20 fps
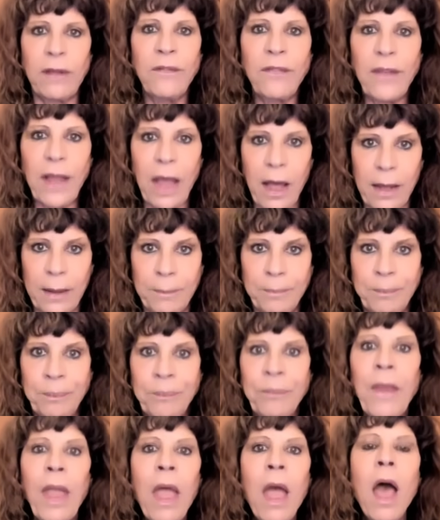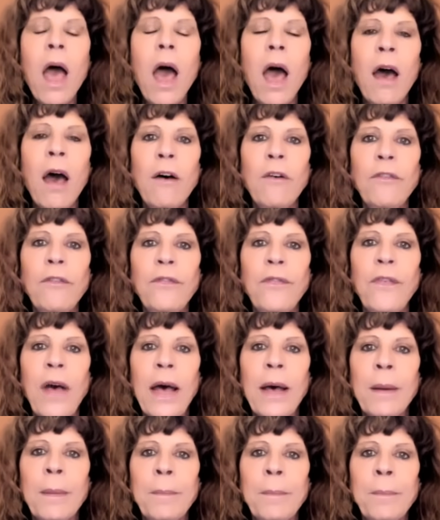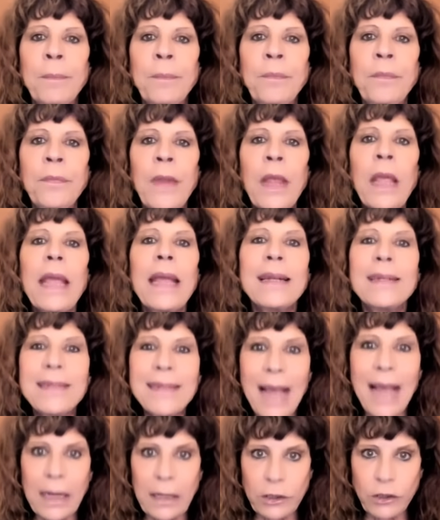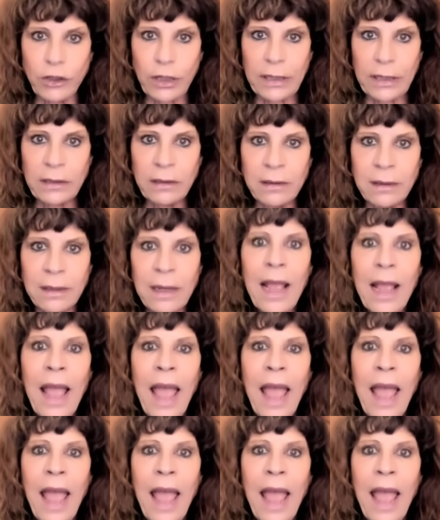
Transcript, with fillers: of, um, of um, intelligence,